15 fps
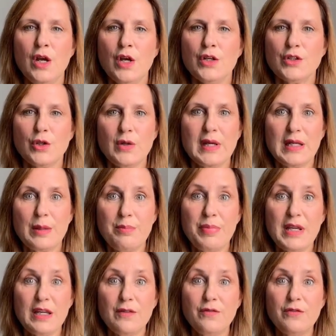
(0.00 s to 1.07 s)
So you get a
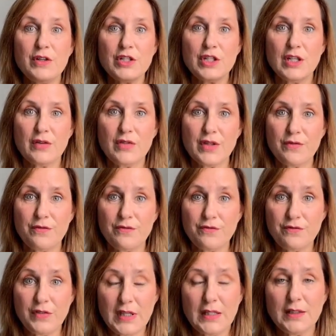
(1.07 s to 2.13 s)
big vision of the
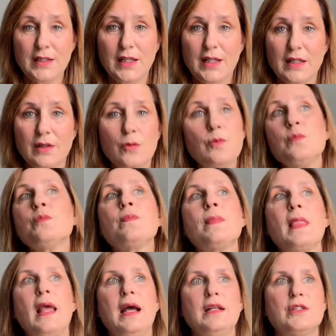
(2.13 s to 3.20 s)
feeling
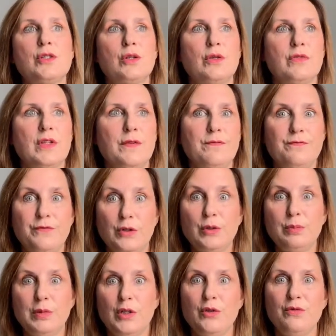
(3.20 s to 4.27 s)
and sort of the
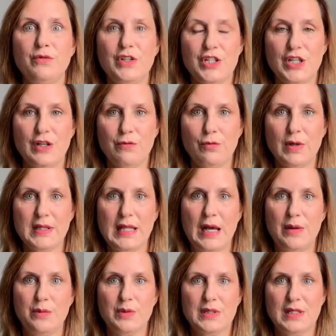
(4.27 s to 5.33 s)
full-blown vision of what
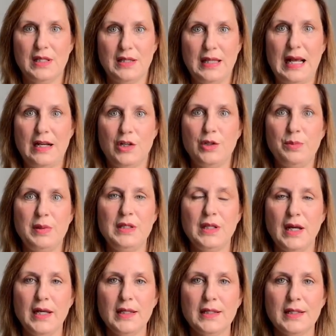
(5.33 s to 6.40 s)
that could be
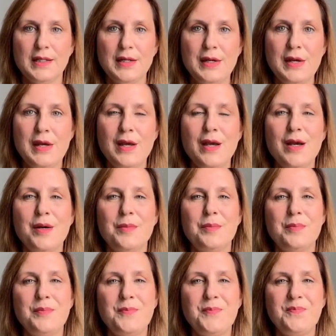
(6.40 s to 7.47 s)
like.
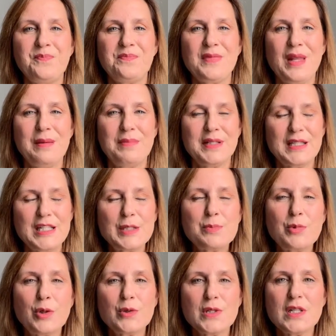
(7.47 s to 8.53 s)
But this
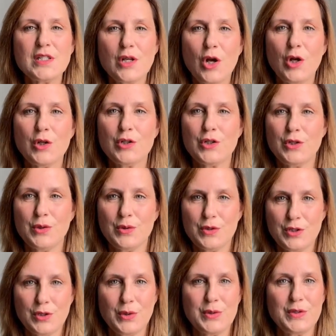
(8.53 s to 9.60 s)
process also
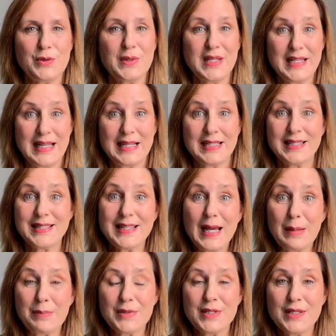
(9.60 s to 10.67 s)
shows you the next
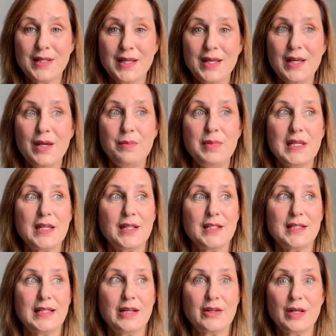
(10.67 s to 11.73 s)
steps,
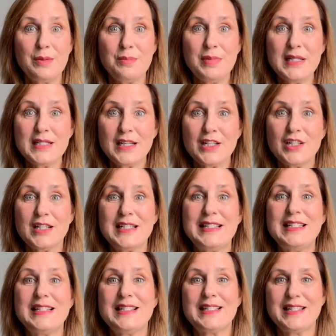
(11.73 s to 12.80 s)
because there can be such a
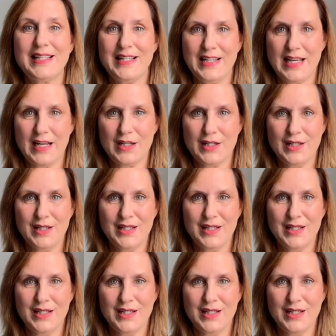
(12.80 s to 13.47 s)
disconnect